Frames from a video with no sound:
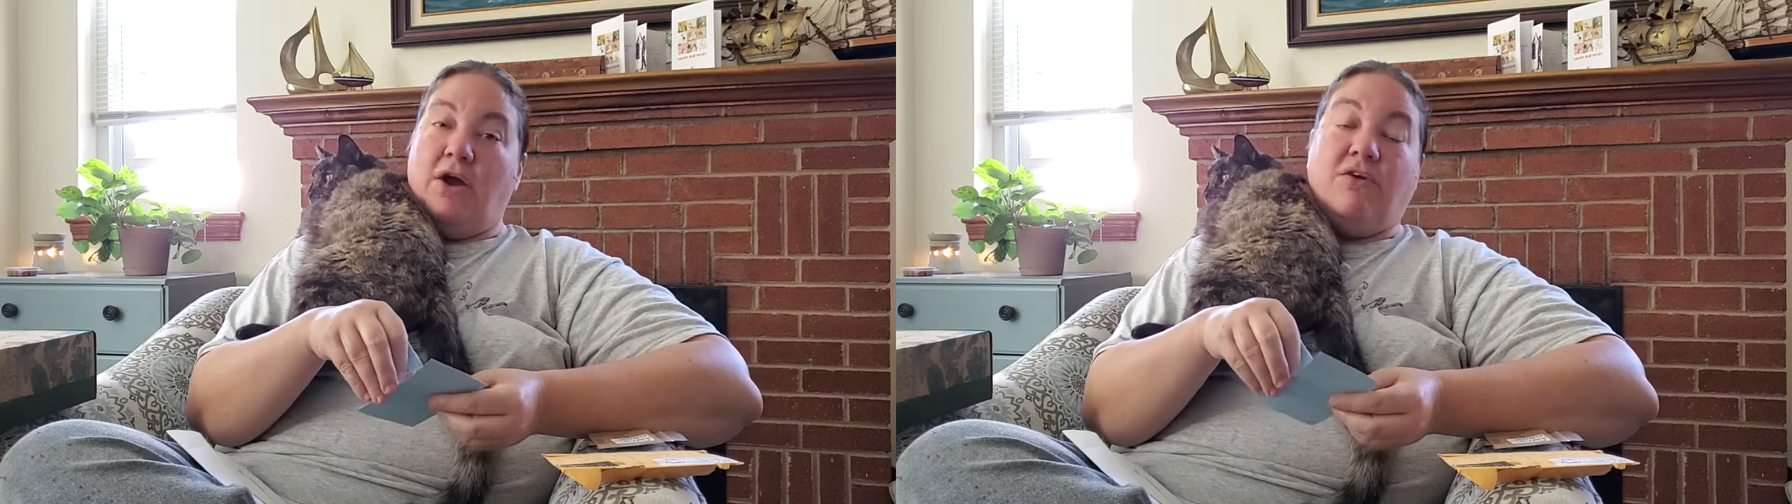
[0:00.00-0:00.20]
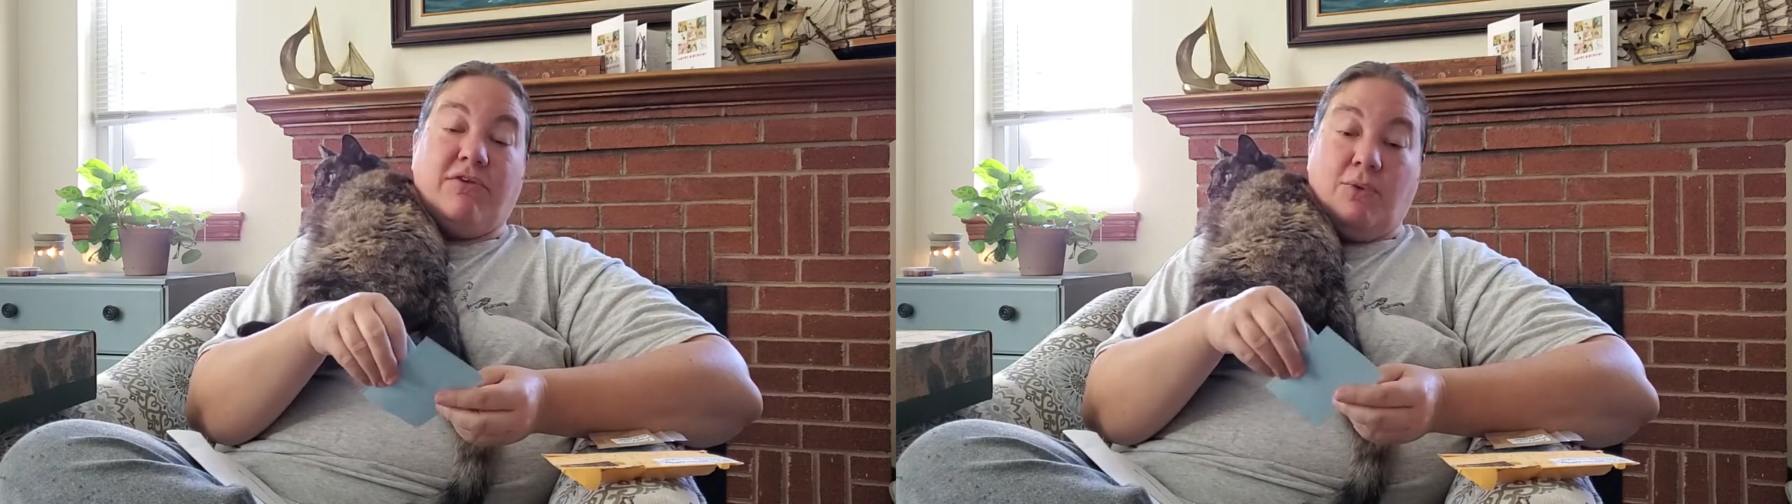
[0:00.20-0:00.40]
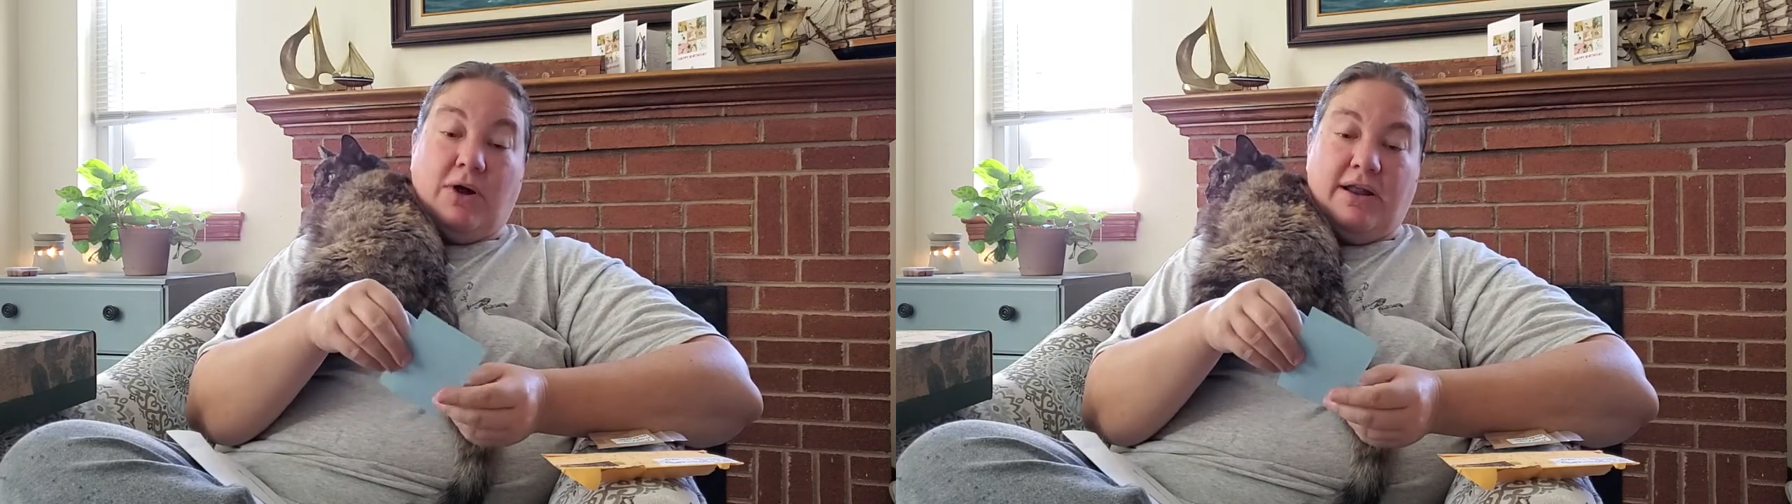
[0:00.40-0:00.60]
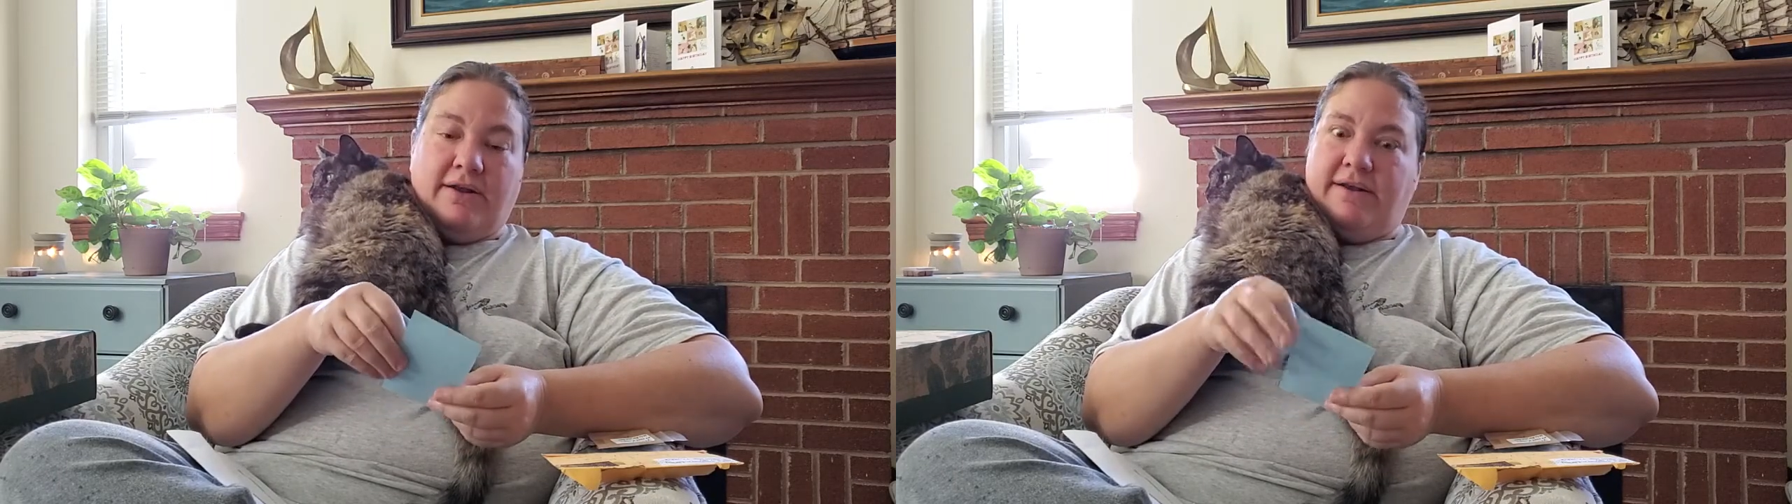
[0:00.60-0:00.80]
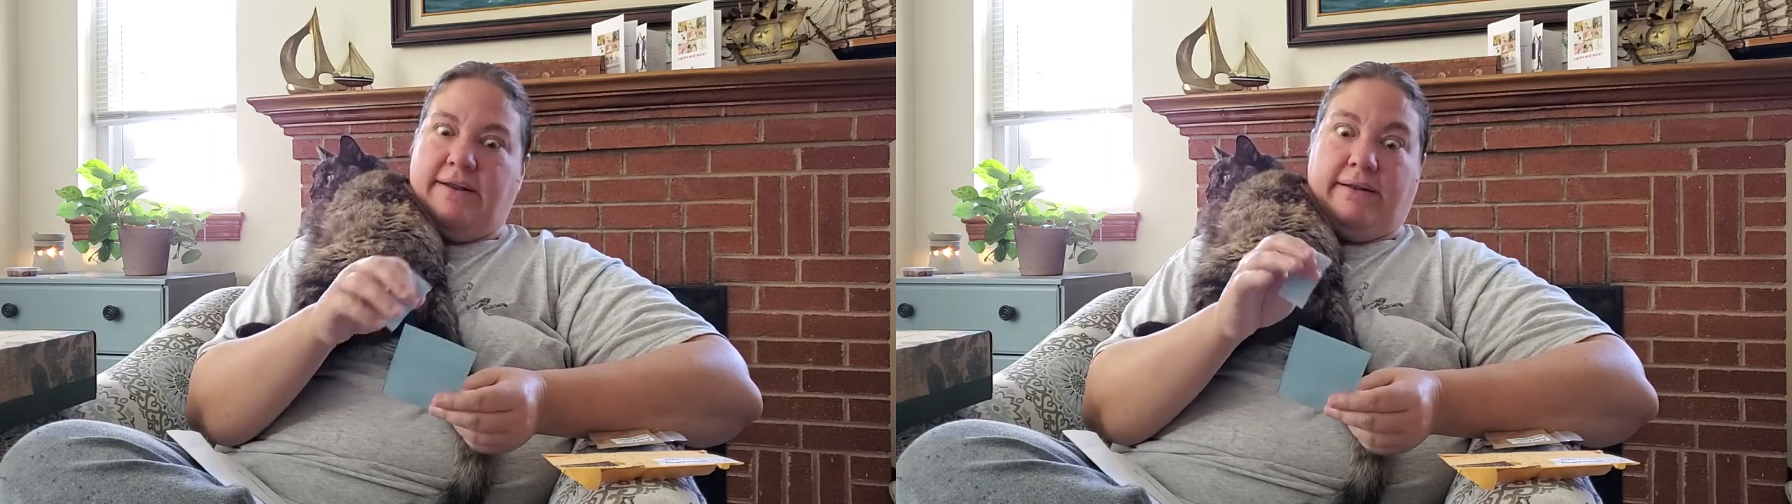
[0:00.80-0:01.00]

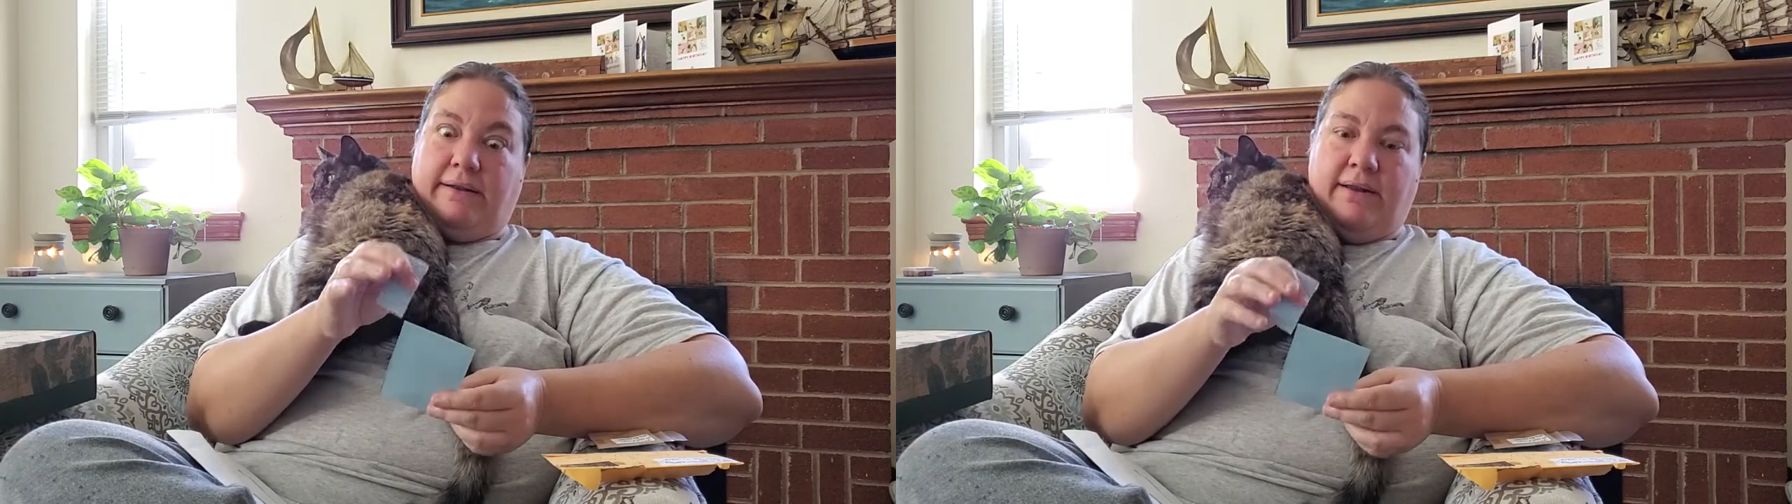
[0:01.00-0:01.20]
overwatered,